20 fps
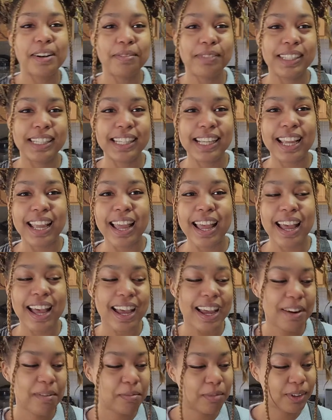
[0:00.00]
He
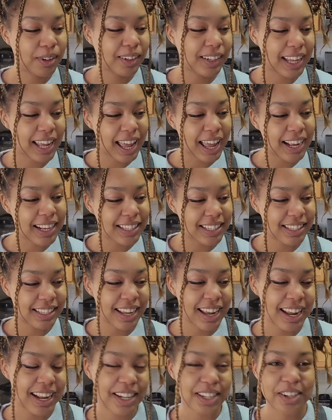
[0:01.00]
had boiled eggs
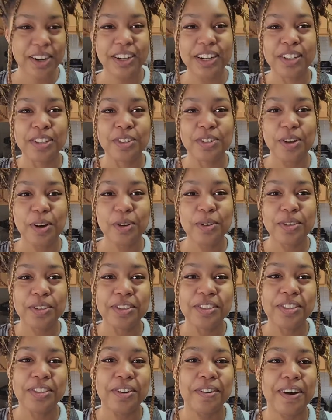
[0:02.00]
and sardines on
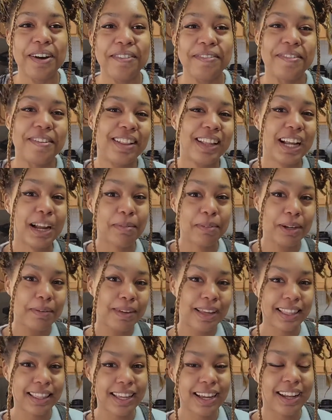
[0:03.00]
toast, so I feel like I'm gonna
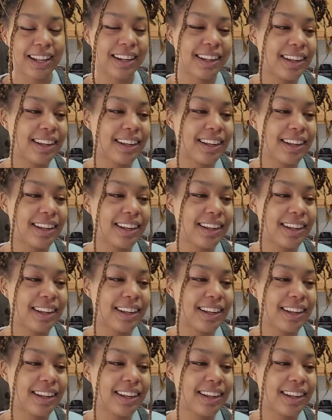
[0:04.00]
make that.